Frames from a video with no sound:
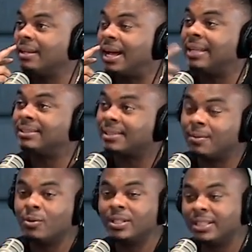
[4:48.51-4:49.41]
I'd
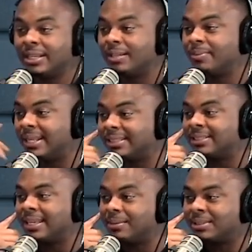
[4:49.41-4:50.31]
somewhat get it, but at the
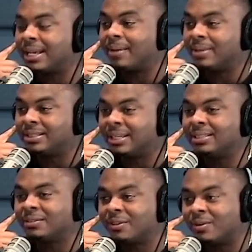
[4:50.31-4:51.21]
same time, it
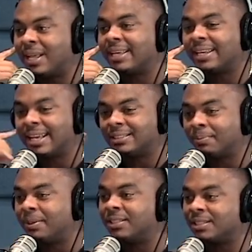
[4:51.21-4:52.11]
does feel like it has a
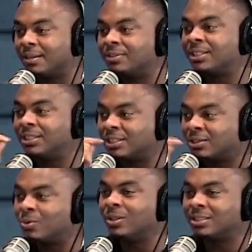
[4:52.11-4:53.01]
pinch of she just
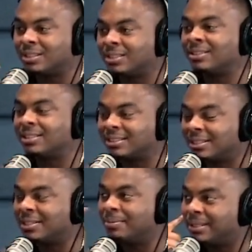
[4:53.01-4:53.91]
wants to
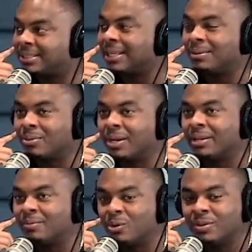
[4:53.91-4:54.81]
consistently be celebrated
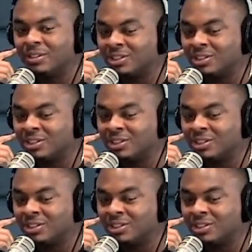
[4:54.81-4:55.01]
more than